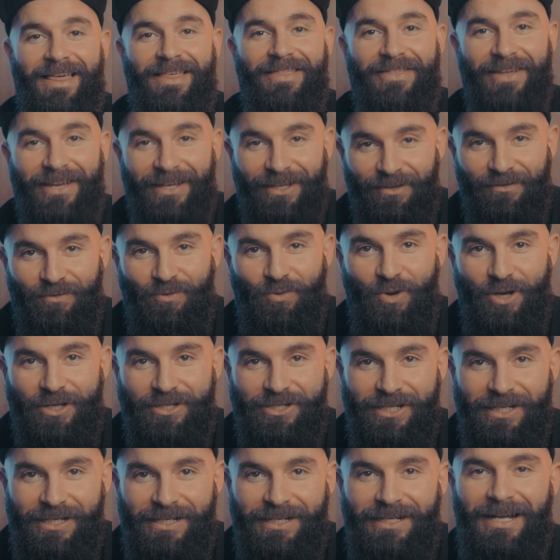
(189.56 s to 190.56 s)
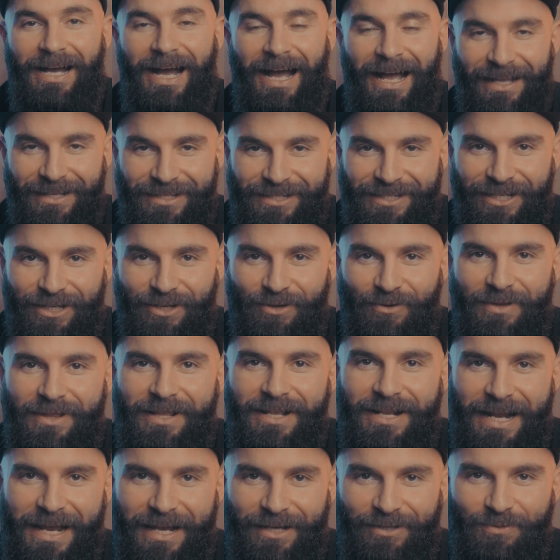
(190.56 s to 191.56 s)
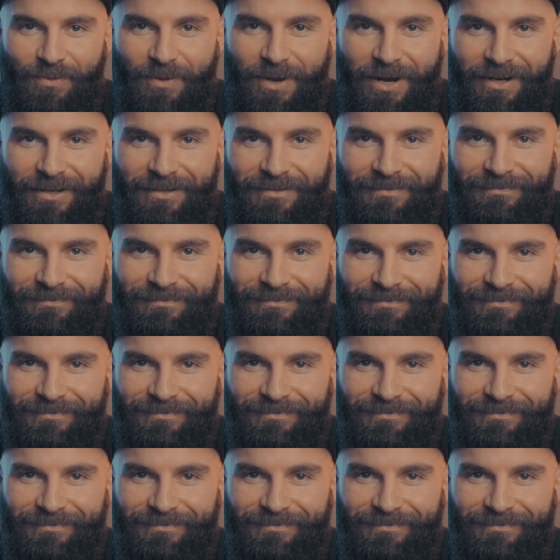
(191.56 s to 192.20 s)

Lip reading: Thank you for watching. I'll see you in the next one.